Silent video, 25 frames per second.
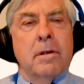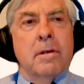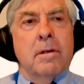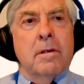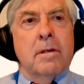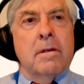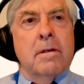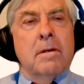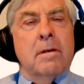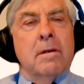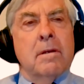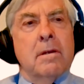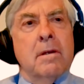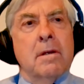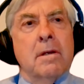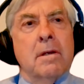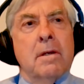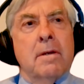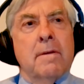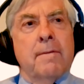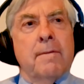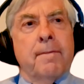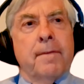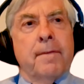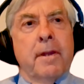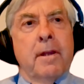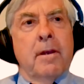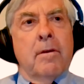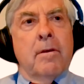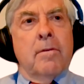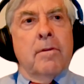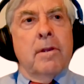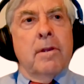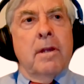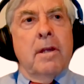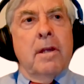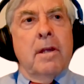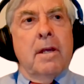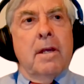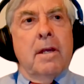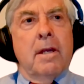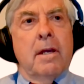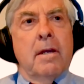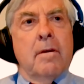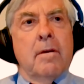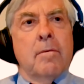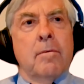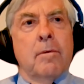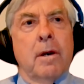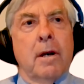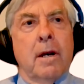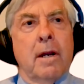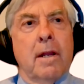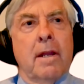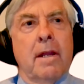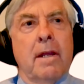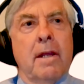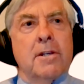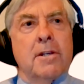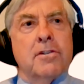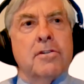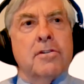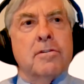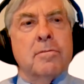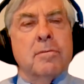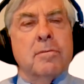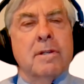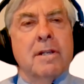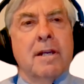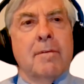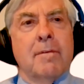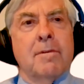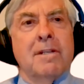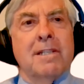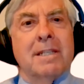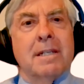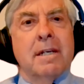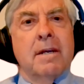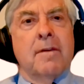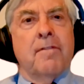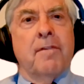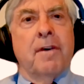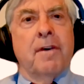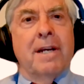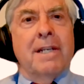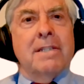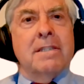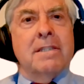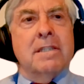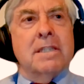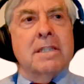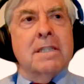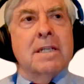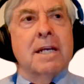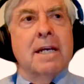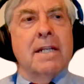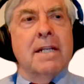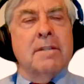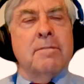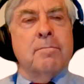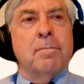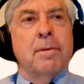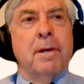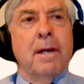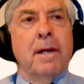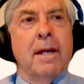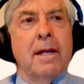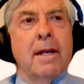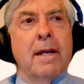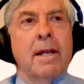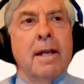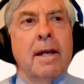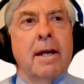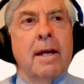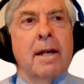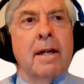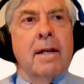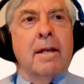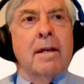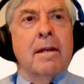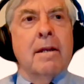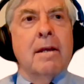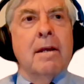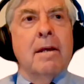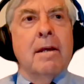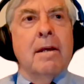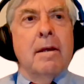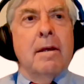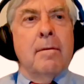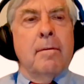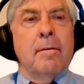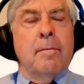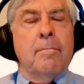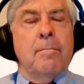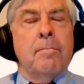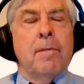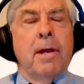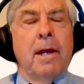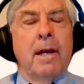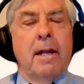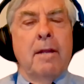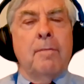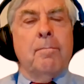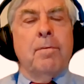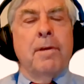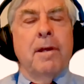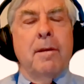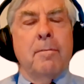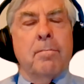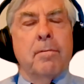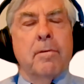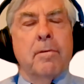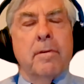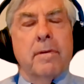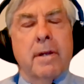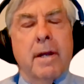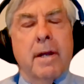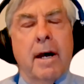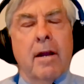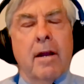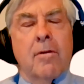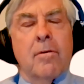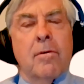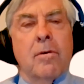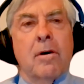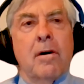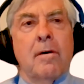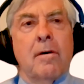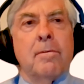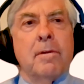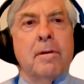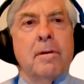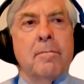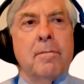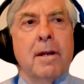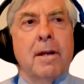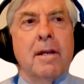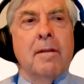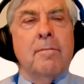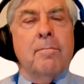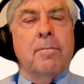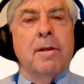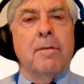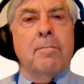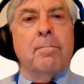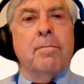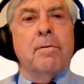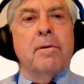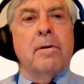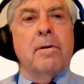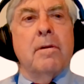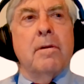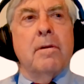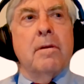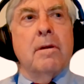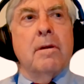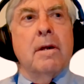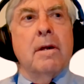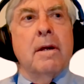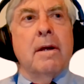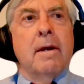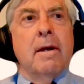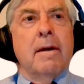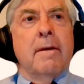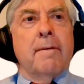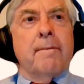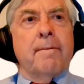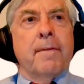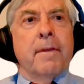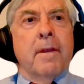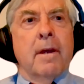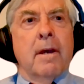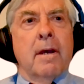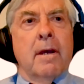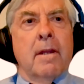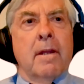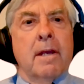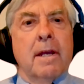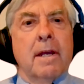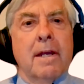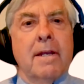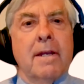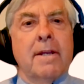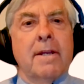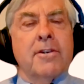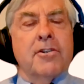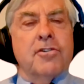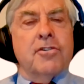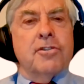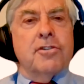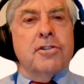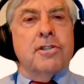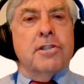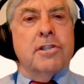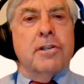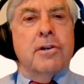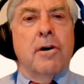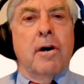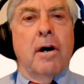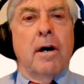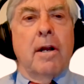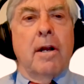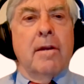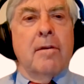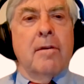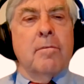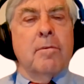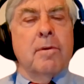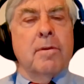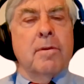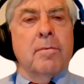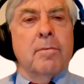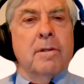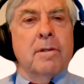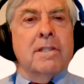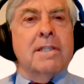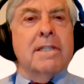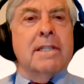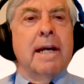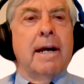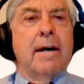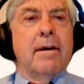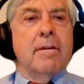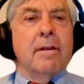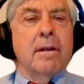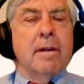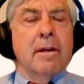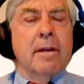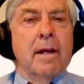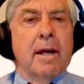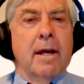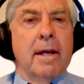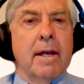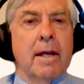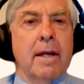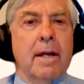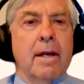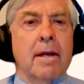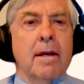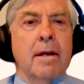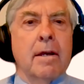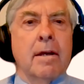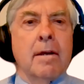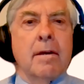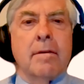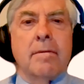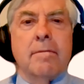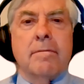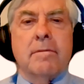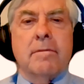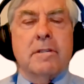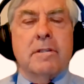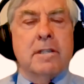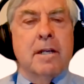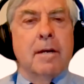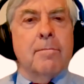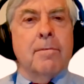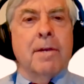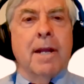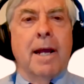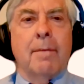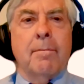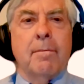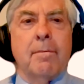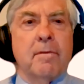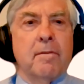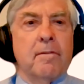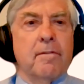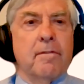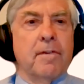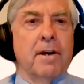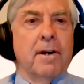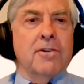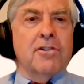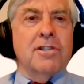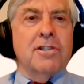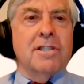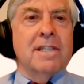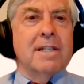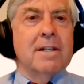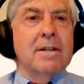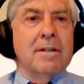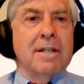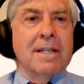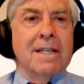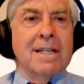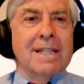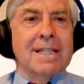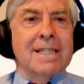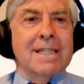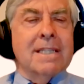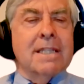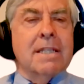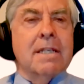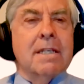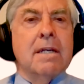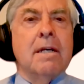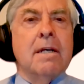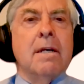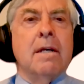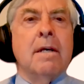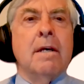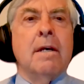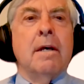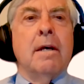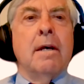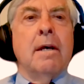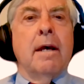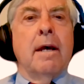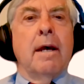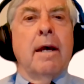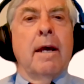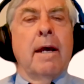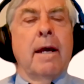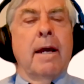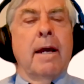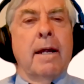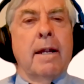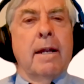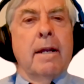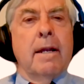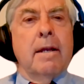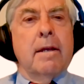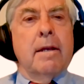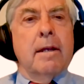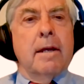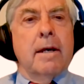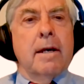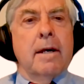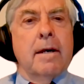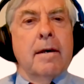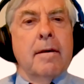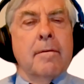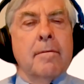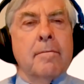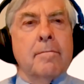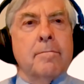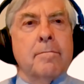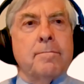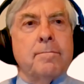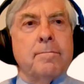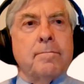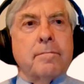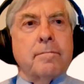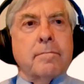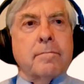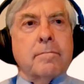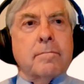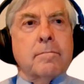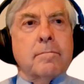the you know the one of the issues with ME/CFS has been that many people, not all, but many people, uh, the condition started with what sounded like uh, some type of infectious illness, and um,